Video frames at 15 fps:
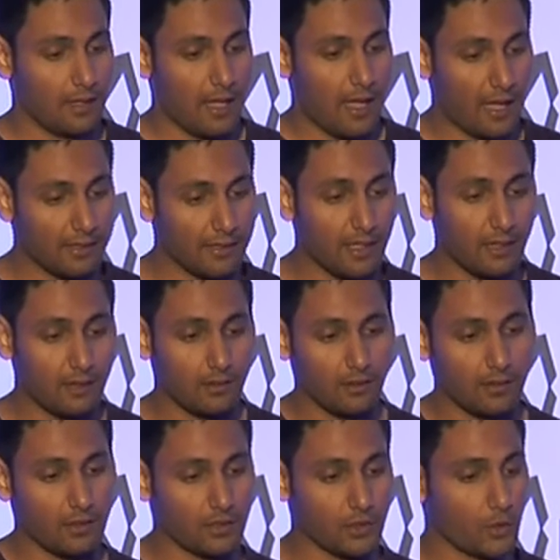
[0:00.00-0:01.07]
And
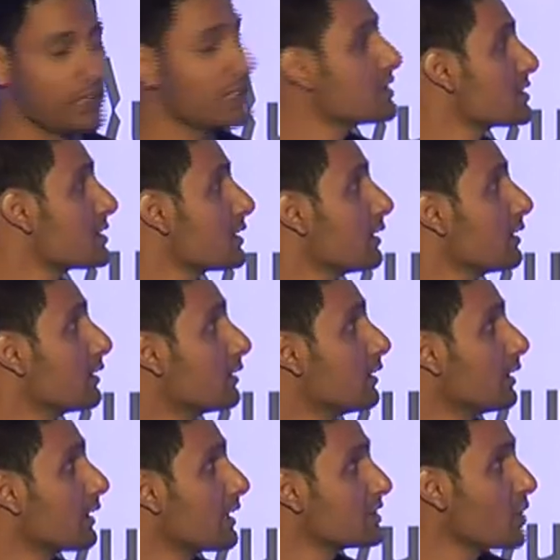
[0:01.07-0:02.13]
then you reach
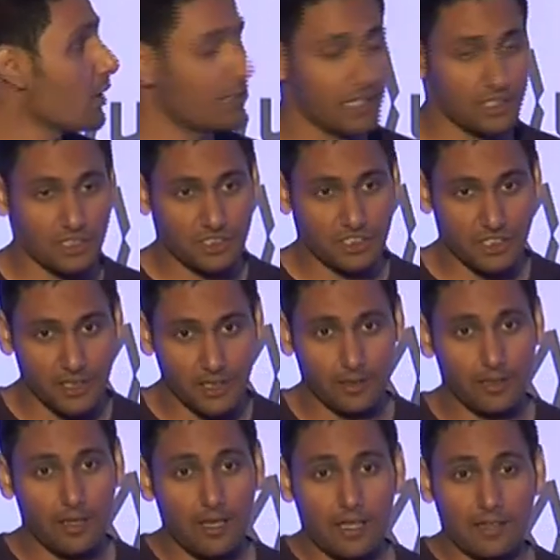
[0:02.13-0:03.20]
the consolidation
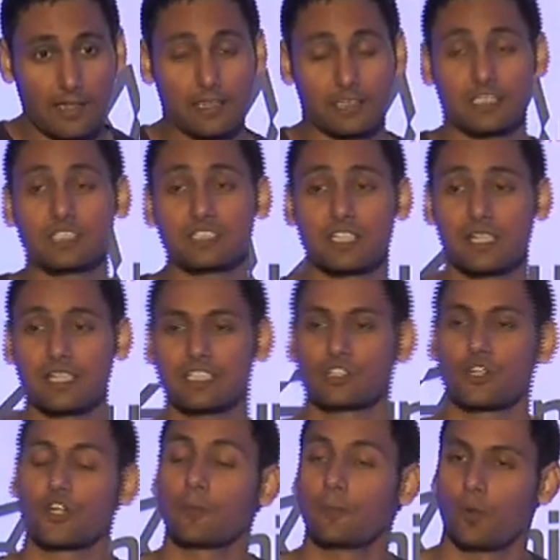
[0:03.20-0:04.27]
screen that essentially is
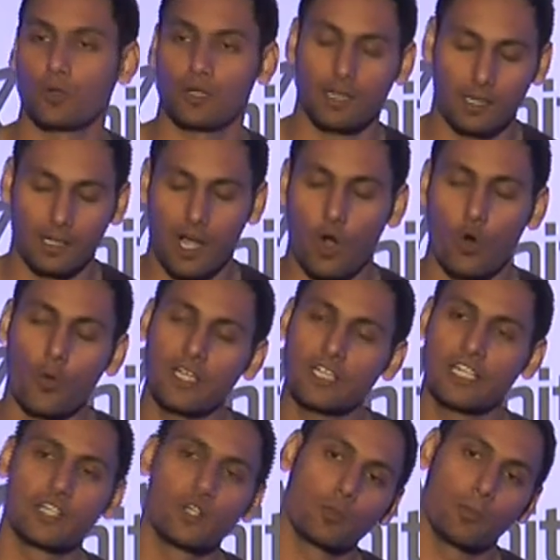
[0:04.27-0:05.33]
your report card. How well
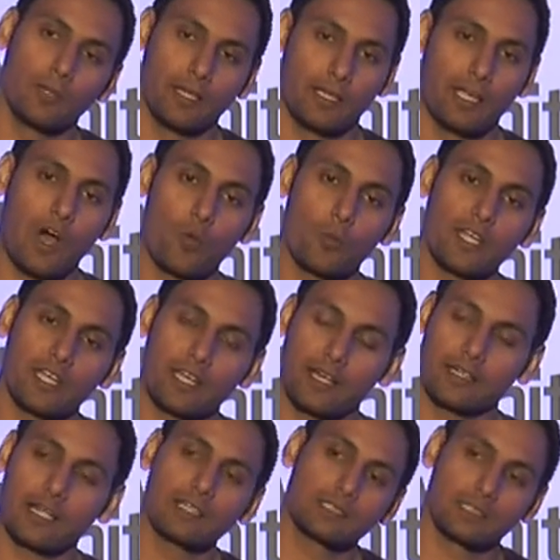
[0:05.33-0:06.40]
did you play? How many
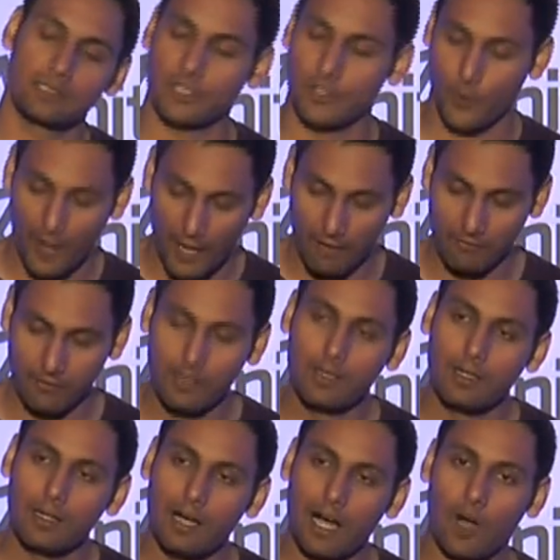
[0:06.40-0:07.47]
correct answers did you have?
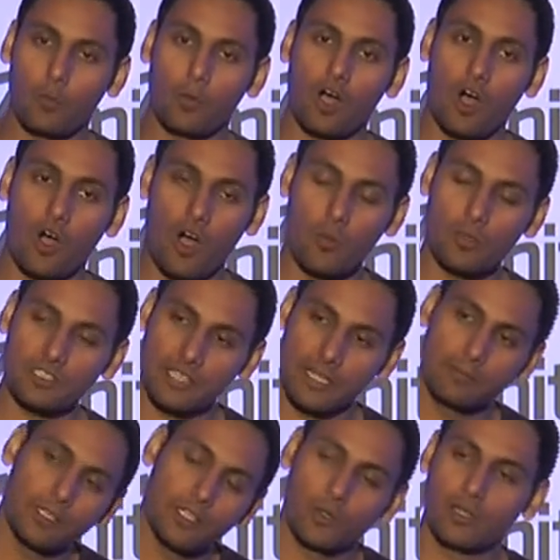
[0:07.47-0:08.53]
How much
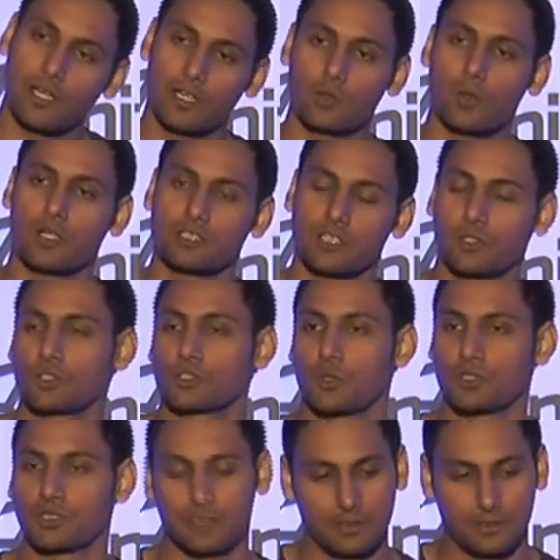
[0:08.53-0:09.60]
time did you take to answer those
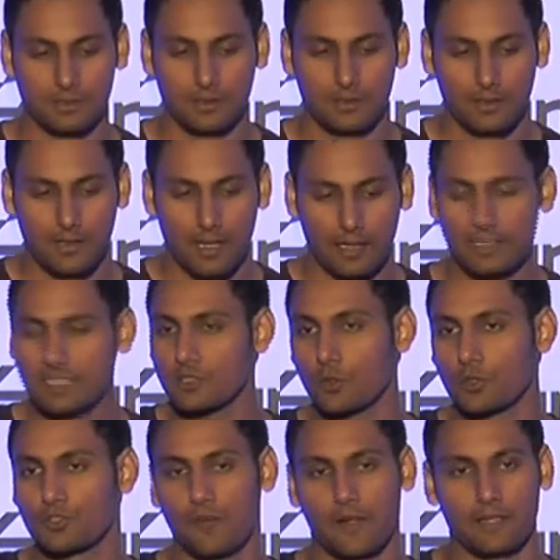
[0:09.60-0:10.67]
questions? And this
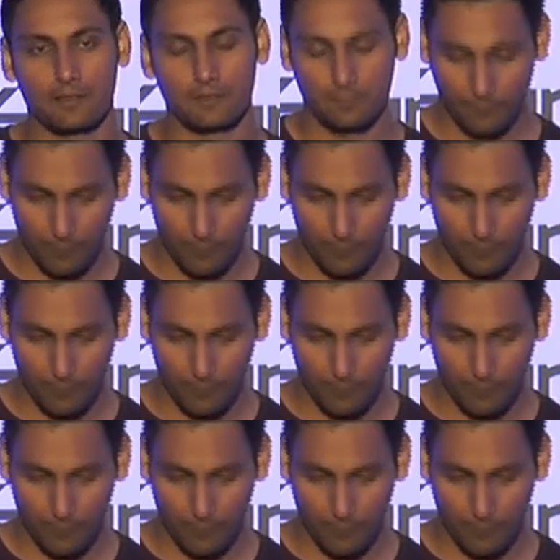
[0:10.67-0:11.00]
looks fine.